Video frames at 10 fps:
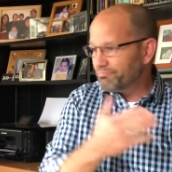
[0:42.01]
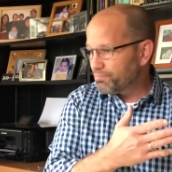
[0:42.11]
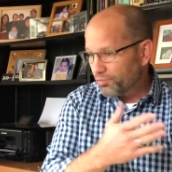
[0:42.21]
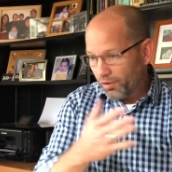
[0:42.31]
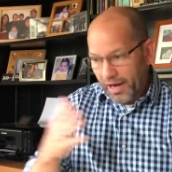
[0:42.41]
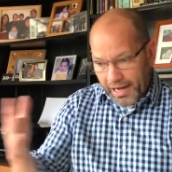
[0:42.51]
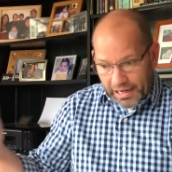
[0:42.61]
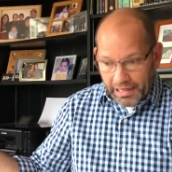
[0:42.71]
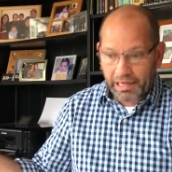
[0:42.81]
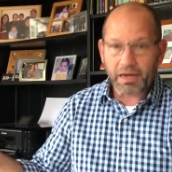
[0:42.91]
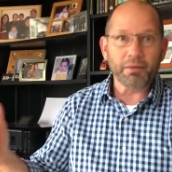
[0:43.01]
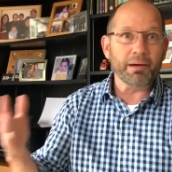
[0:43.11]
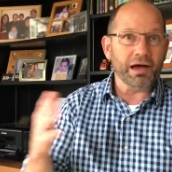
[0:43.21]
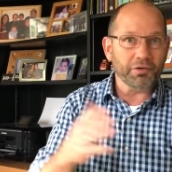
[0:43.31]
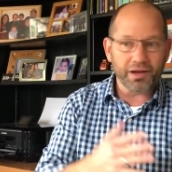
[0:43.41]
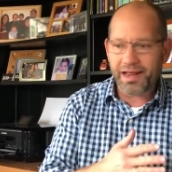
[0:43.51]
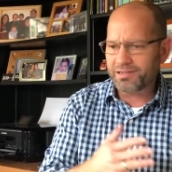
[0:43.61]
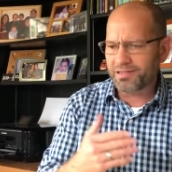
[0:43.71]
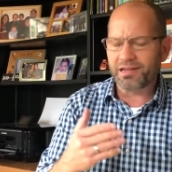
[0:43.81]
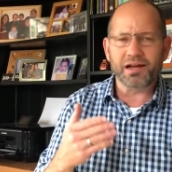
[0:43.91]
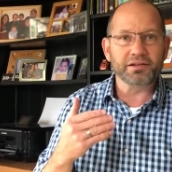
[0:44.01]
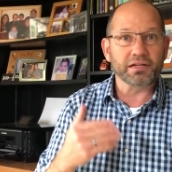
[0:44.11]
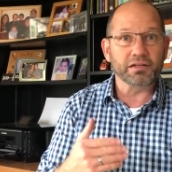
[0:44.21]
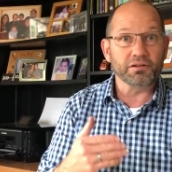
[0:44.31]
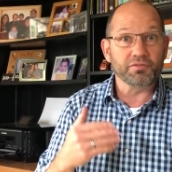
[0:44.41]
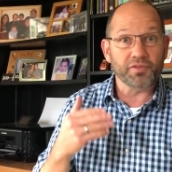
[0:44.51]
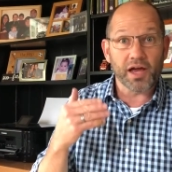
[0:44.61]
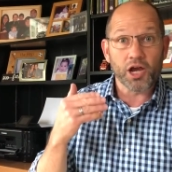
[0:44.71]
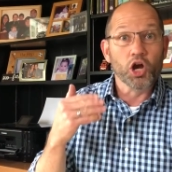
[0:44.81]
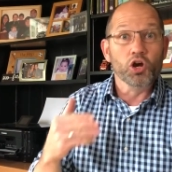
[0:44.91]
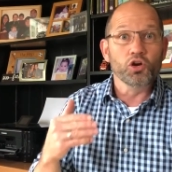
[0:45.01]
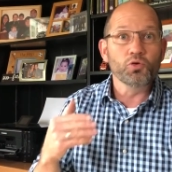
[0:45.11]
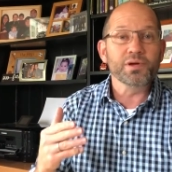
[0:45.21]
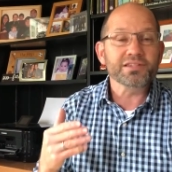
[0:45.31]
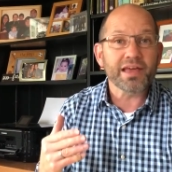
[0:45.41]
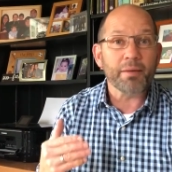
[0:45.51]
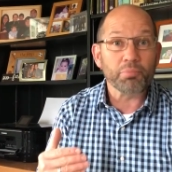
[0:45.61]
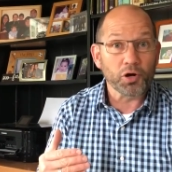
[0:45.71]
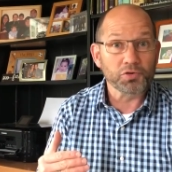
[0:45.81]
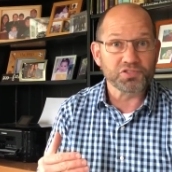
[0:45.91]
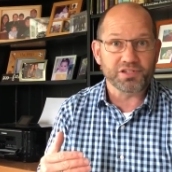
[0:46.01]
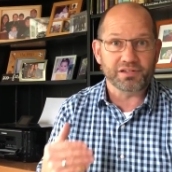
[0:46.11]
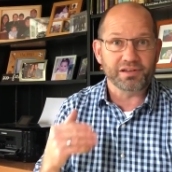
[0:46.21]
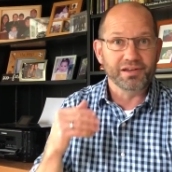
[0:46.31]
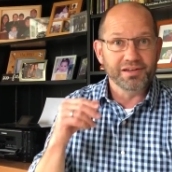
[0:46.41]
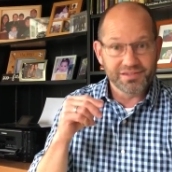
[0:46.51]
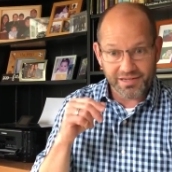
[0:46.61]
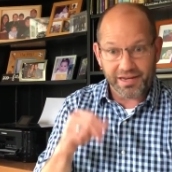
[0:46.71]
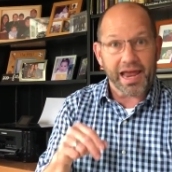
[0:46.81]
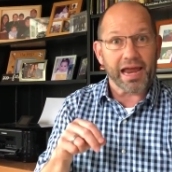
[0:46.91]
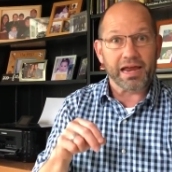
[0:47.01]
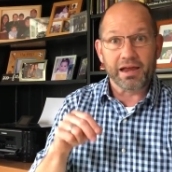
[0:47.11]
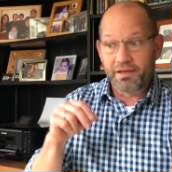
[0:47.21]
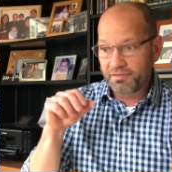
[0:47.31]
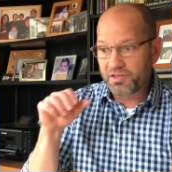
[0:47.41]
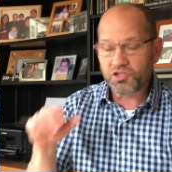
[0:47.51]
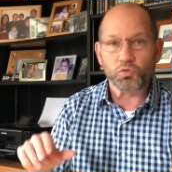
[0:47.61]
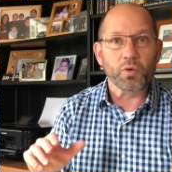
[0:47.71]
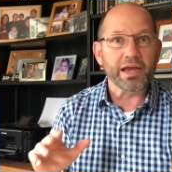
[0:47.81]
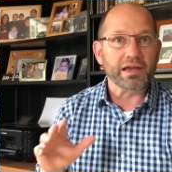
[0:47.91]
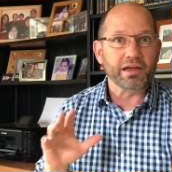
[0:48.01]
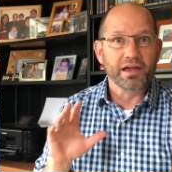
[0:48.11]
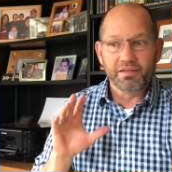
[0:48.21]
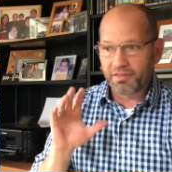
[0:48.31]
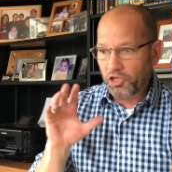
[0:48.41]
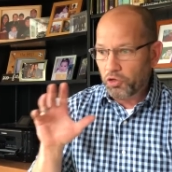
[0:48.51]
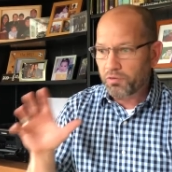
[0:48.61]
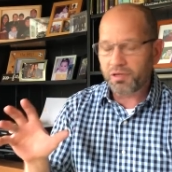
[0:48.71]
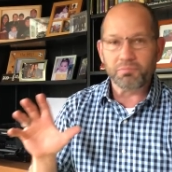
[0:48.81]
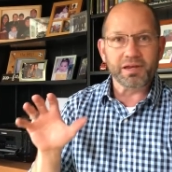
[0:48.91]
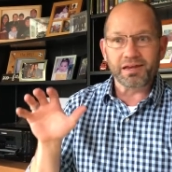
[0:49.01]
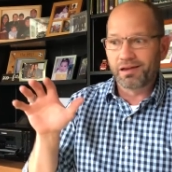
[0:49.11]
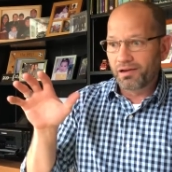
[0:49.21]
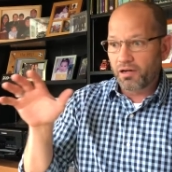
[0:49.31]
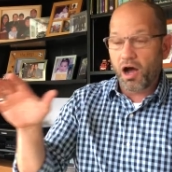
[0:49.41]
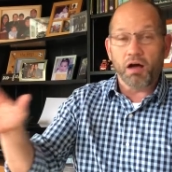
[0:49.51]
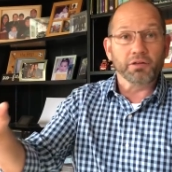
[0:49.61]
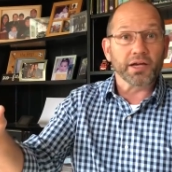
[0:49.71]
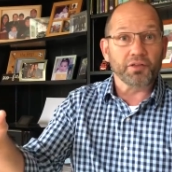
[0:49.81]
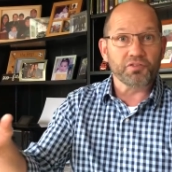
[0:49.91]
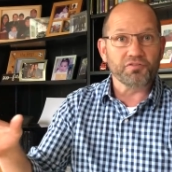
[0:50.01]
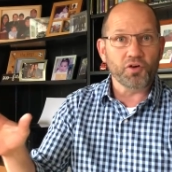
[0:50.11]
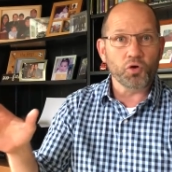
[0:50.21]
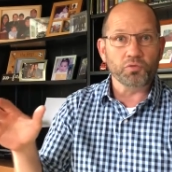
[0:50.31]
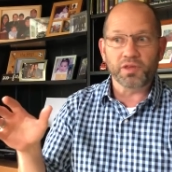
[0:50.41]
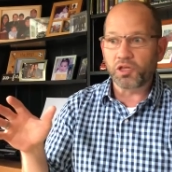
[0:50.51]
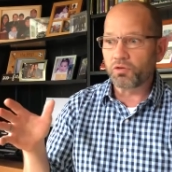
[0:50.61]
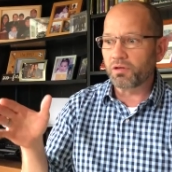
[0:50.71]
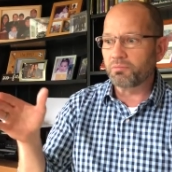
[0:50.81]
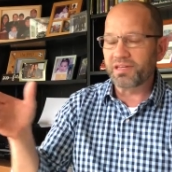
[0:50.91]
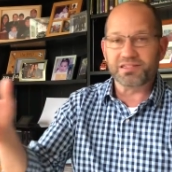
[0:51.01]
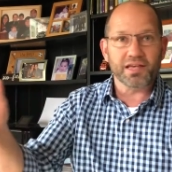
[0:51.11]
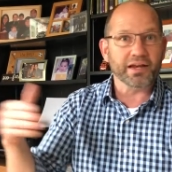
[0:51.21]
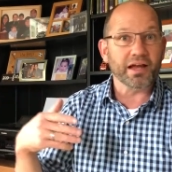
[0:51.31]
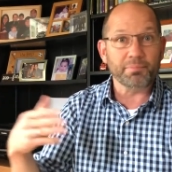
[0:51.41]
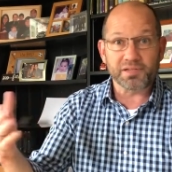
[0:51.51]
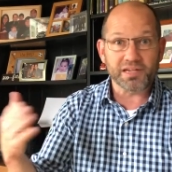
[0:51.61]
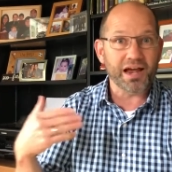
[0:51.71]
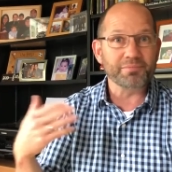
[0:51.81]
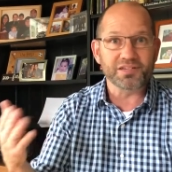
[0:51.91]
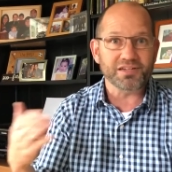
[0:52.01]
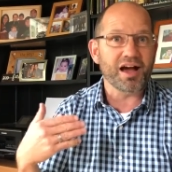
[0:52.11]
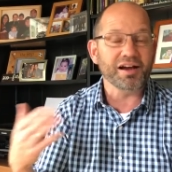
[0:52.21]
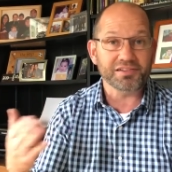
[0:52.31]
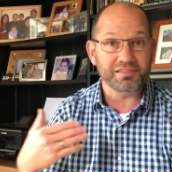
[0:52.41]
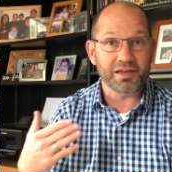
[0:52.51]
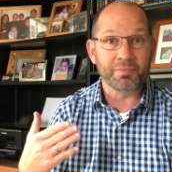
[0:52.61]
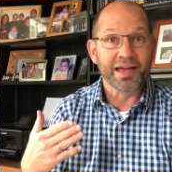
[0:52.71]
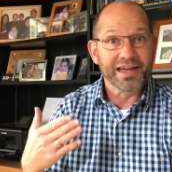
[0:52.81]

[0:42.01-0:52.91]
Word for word: praying about and asking God to clarify who is that person today, this week, that you can be calling on the phone, that you can be setting up a time to talk to them,